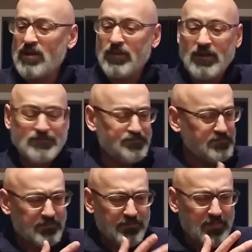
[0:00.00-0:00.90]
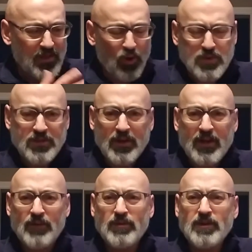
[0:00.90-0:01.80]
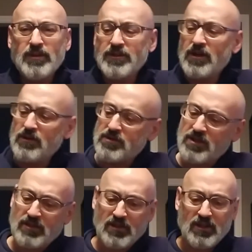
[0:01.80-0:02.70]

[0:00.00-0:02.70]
But I always thought I had a really good nose, and